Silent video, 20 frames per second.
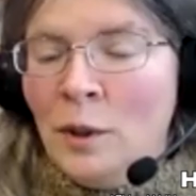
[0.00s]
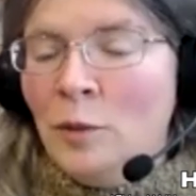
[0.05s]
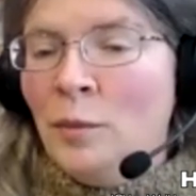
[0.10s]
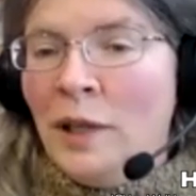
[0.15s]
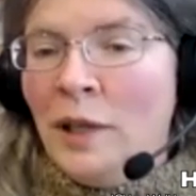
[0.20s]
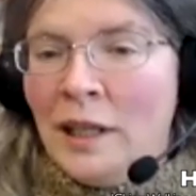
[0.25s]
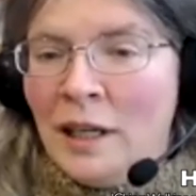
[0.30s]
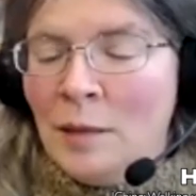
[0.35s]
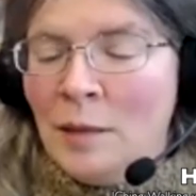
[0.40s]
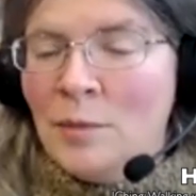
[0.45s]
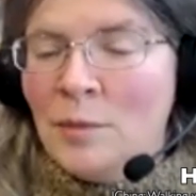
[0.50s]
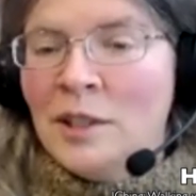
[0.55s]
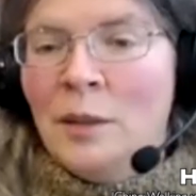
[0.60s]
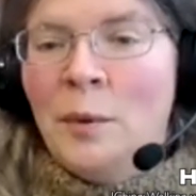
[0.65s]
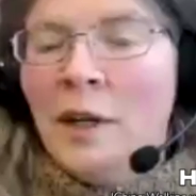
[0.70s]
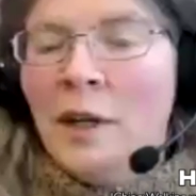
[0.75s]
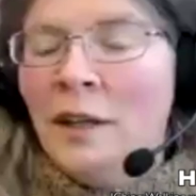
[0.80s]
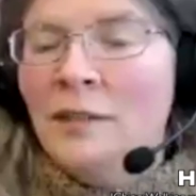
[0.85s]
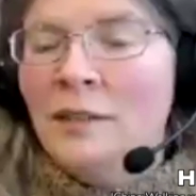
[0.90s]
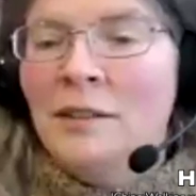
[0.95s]
pick up
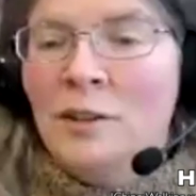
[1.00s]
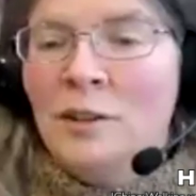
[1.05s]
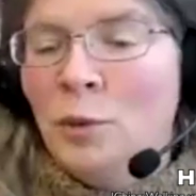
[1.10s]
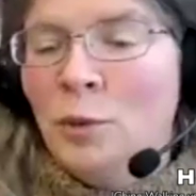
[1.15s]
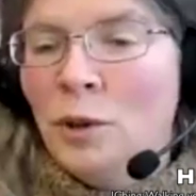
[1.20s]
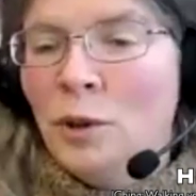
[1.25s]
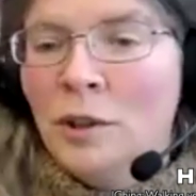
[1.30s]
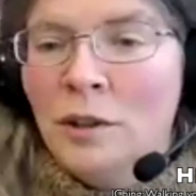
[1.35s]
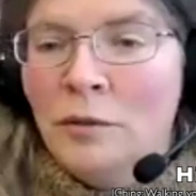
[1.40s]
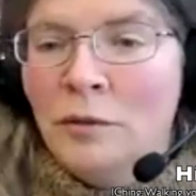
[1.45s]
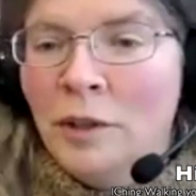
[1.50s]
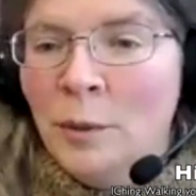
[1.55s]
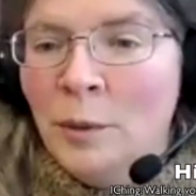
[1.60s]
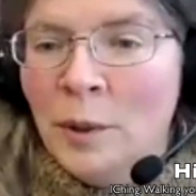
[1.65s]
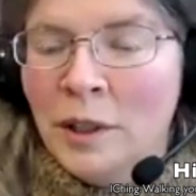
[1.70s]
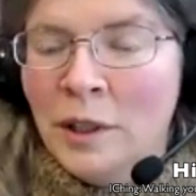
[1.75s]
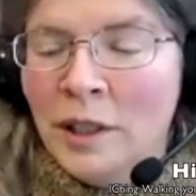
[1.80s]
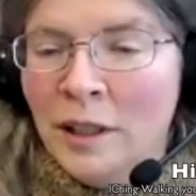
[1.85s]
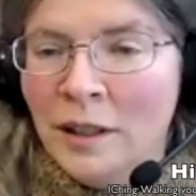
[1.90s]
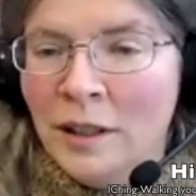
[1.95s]
someone else's book and read
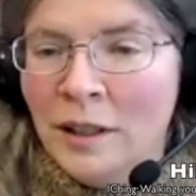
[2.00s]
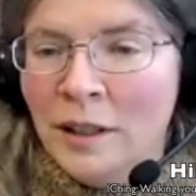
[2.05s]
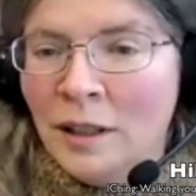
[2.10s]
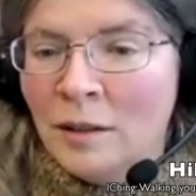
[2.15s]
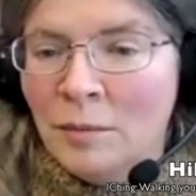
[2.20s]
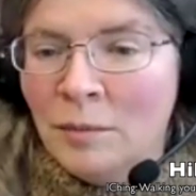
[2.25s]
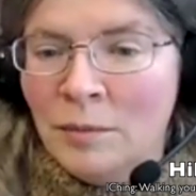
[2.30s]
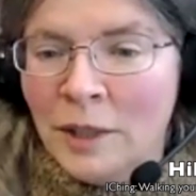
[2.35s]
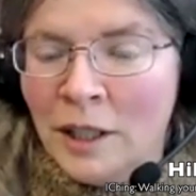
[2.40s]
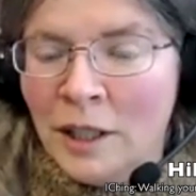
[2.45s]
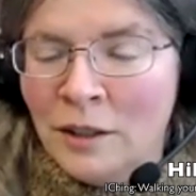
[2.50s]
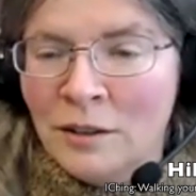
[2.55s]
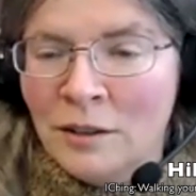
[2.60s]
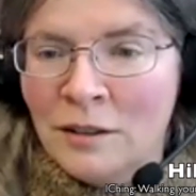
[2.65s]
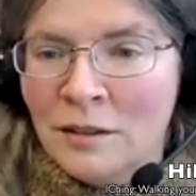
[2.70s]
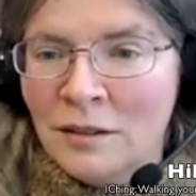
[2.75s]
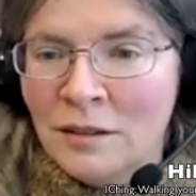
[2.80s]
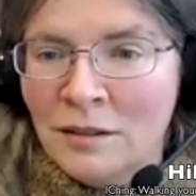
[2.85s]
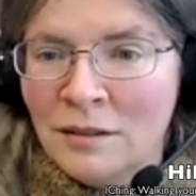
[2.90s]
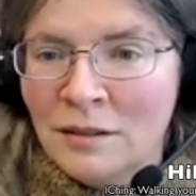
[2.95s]
what they think
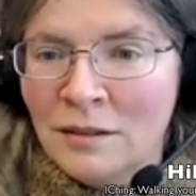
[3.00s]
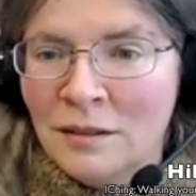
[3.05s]
because